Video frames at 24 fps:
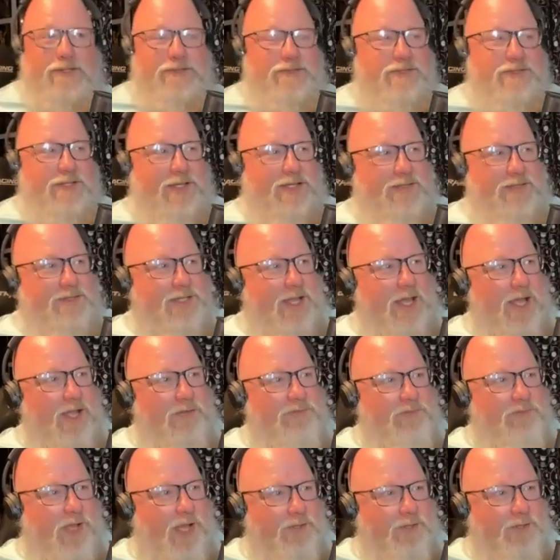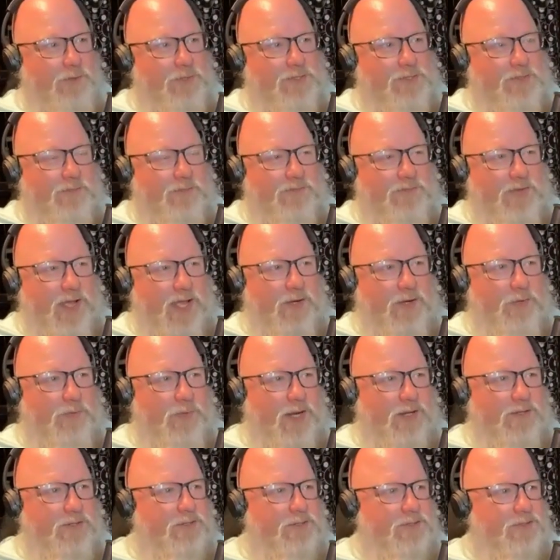of Todd vinyls. I'm a vinyl
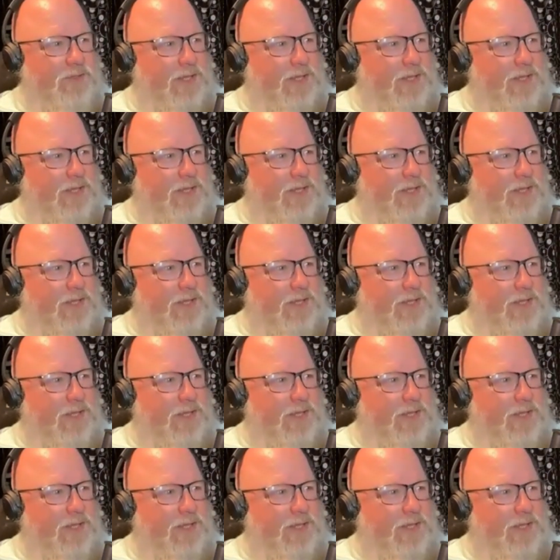record